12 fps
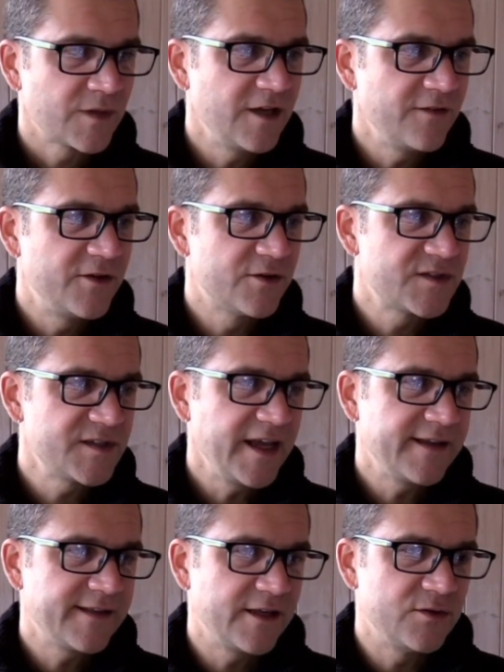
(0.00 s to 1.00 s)
If you're
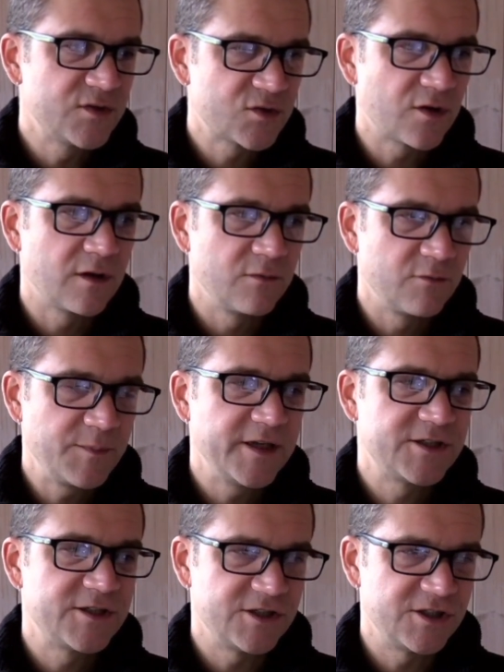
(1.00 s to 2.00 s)
saying that you struggle with
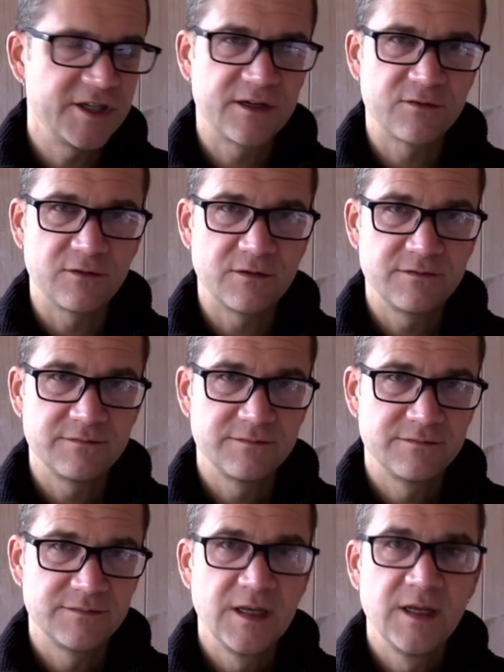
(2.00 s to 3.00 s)
pitch in general,
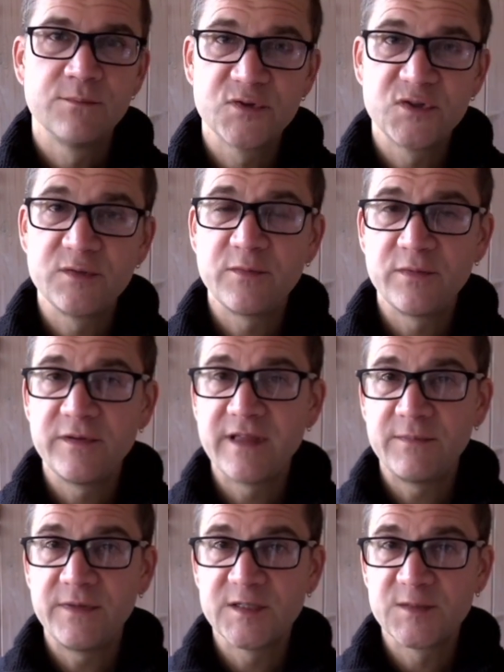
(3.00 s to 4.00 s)
presumably
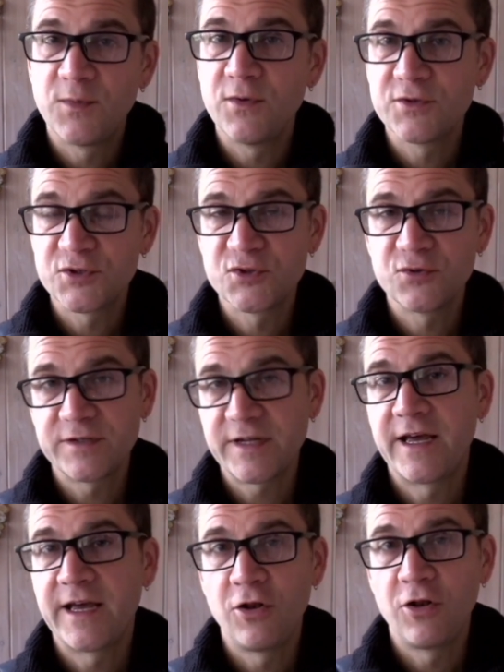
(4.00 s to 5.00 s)
that means both short
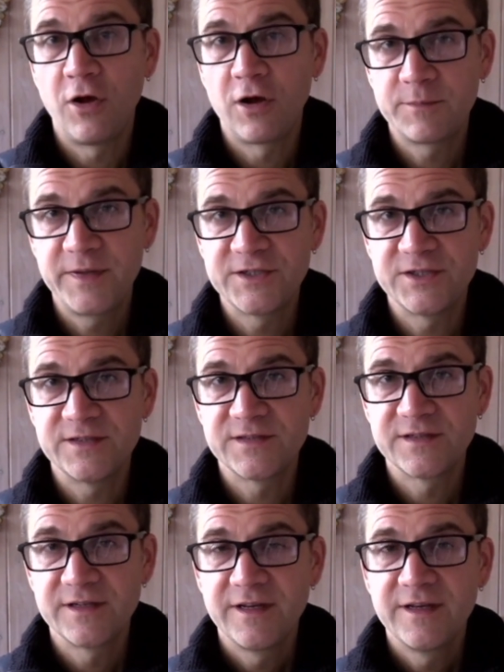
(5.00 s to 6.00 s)
and long
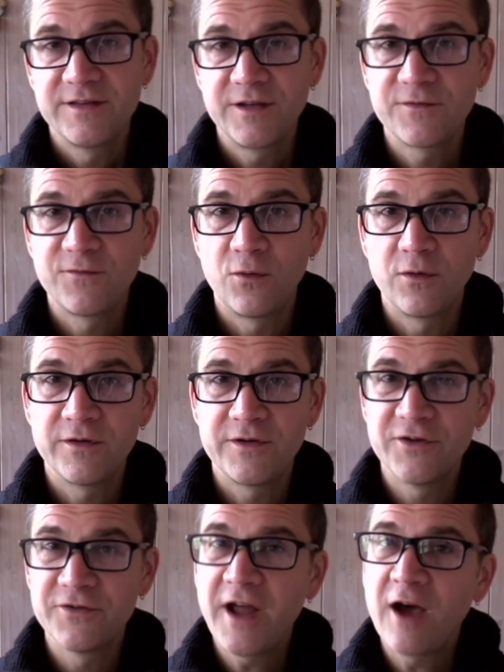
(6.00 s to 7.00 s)
pitches. Therefore,
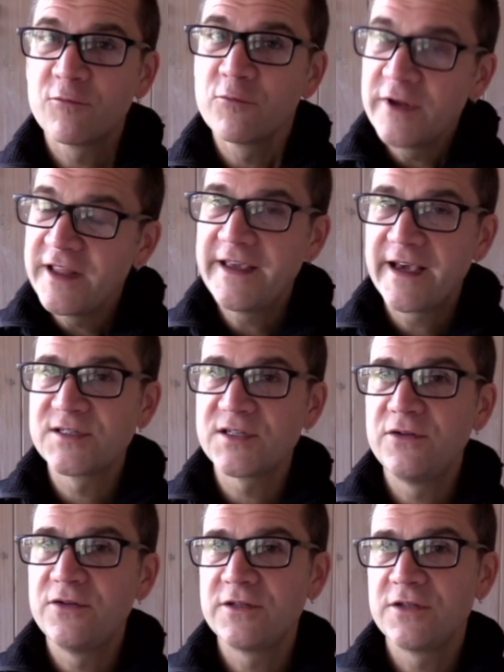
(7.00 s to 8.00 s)
you're not really
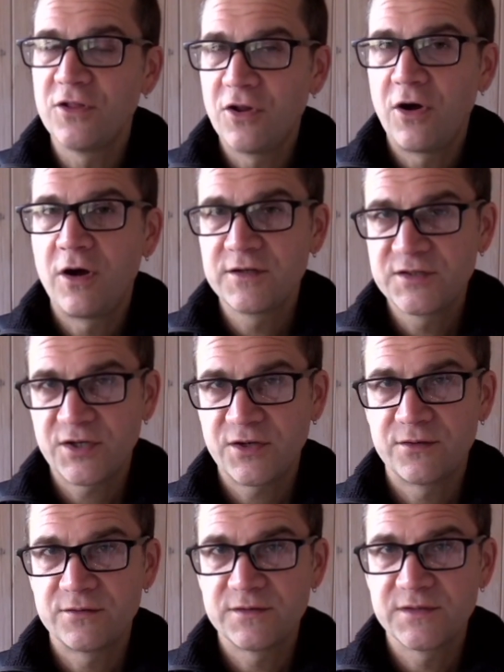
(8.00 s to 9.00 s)
executing the long
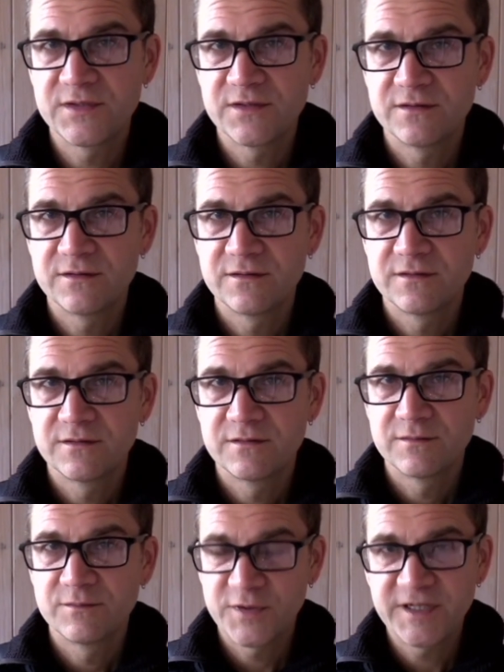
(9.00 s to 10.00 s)
tones
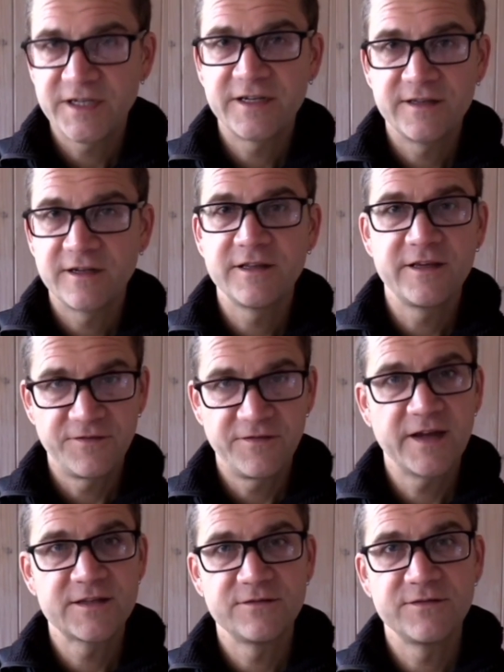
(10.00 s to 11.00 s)
particularly
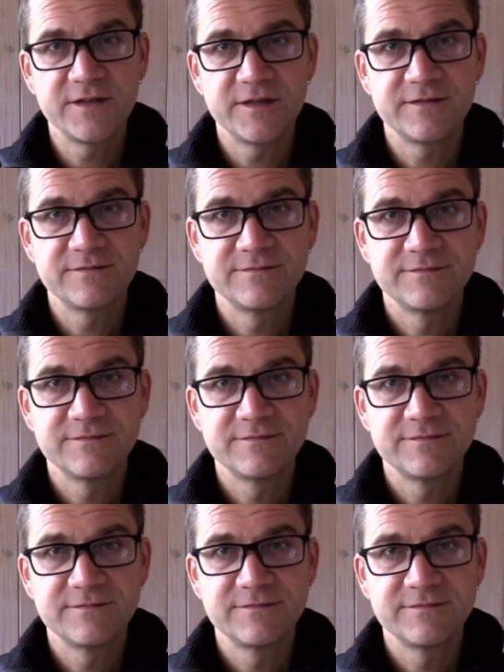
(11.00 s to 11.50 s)
effectively.